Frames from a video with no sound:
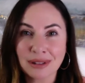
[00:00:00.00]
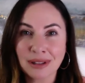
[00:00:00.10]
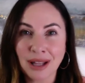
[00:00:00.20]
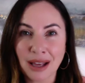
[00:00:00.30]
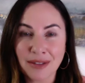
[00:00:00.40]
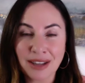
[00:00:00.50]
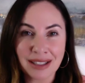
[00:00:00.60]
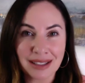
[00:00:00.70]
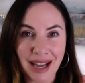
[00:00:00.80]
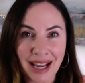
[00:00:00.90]
love
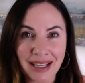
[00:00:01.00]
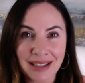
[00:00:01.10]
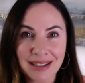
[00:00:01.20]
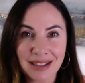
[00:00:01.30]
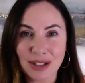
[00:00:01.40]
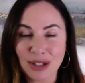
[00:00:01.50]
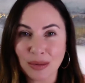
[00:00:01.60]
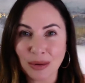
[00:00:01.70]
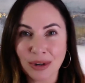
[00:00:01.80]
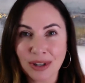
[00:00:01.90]
and guidance and
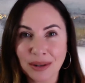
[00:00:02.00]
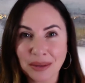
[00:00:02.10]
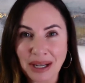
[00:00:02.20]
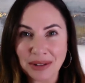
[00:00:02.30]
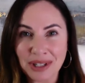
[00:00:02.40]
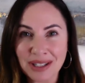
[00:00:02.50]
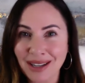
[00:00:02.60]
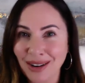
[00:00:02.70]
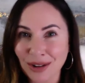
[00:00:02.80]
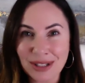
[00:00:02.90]
support around us
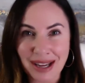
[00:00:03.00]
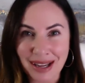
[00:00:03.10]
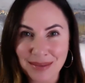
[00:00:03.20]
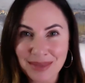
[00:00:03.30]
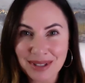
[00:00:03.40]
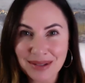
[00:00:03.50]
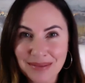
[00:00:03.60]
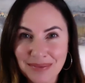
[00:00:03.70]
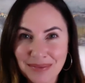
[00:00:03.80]
at all times.